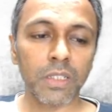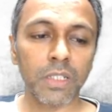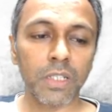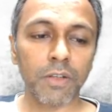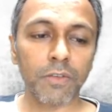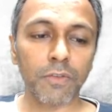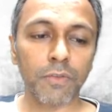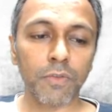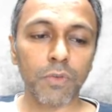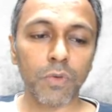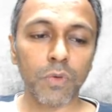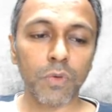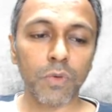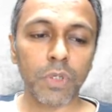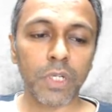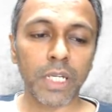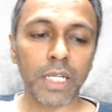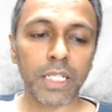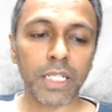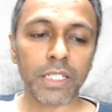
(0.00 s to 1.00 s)

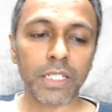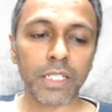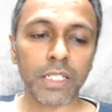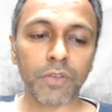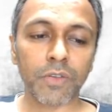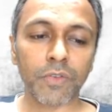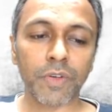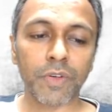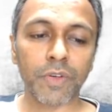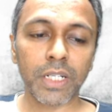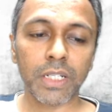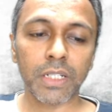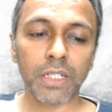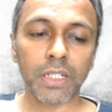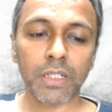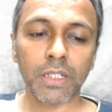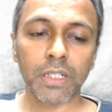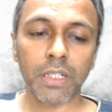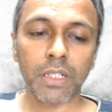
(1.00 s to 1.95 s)
Therefore x square